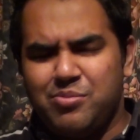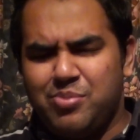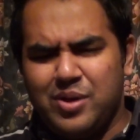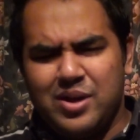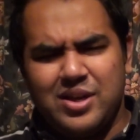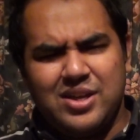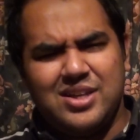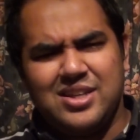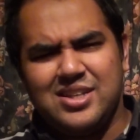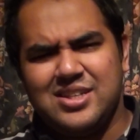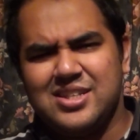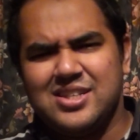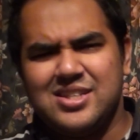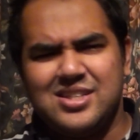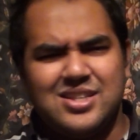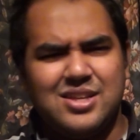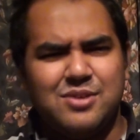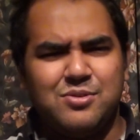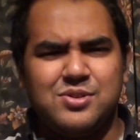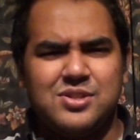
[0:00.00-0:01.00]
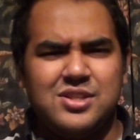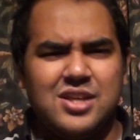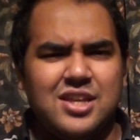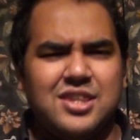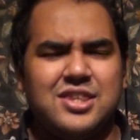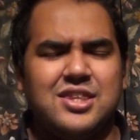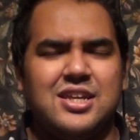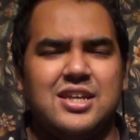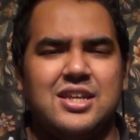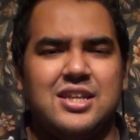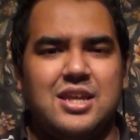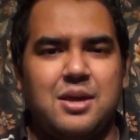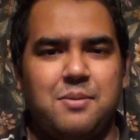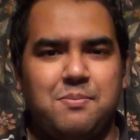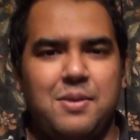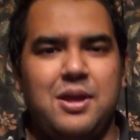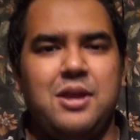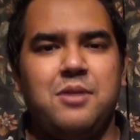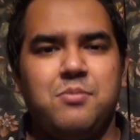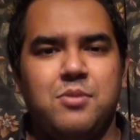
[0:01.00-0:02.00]
but it's just, there was nothing
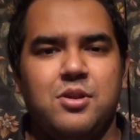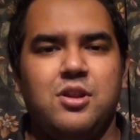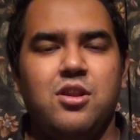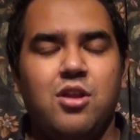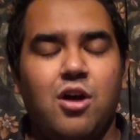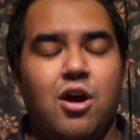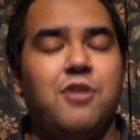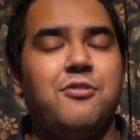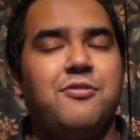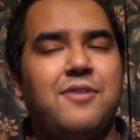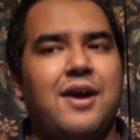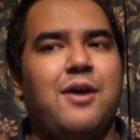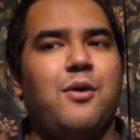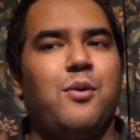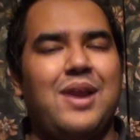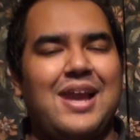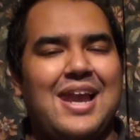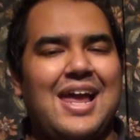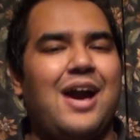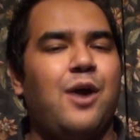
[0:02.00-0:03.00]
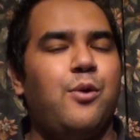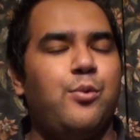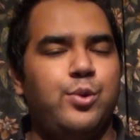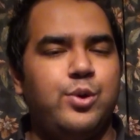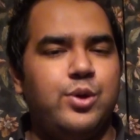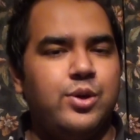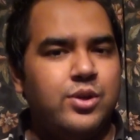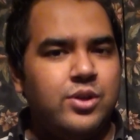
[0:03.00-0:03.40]
that made me laugh out loud,